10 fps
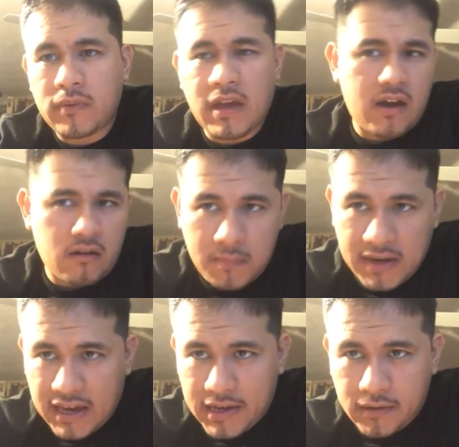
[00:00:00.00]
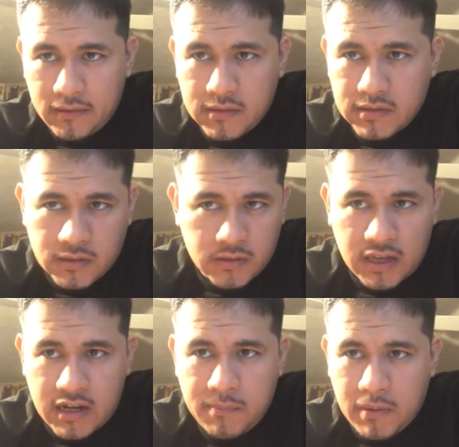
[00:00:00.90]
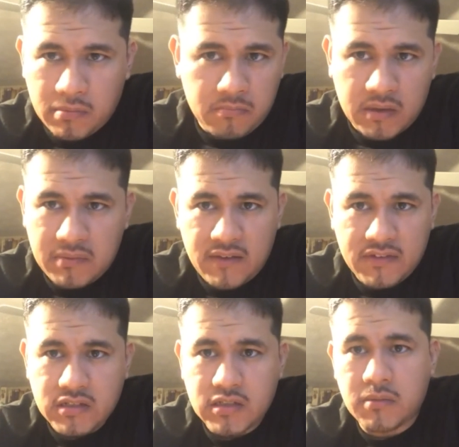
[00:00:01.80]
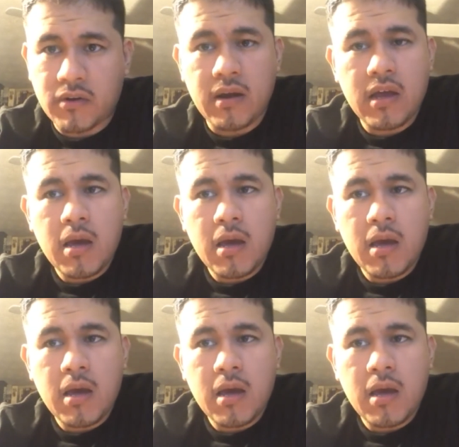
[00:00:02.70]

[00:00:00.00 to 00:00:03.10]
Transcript: now I don't know about Canada because you know Canada probably, maybe they have a legitimate,